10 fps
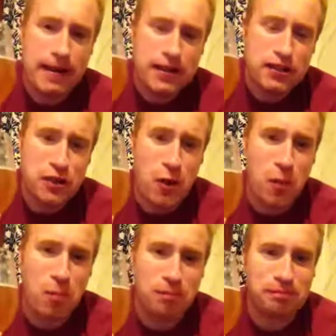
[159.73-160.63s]

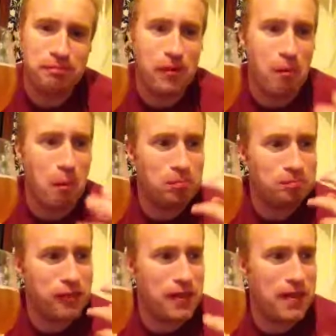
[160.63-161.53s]
So,
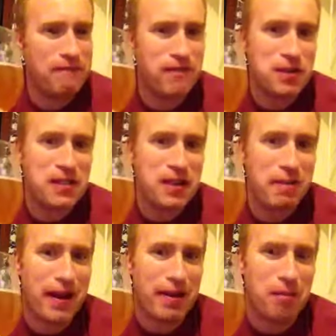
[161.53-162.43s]
the first thing you
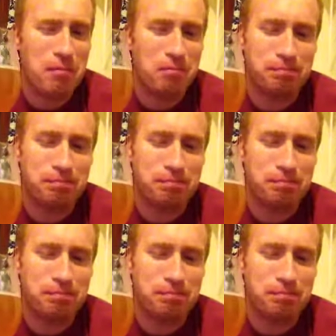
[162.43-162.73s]
pick up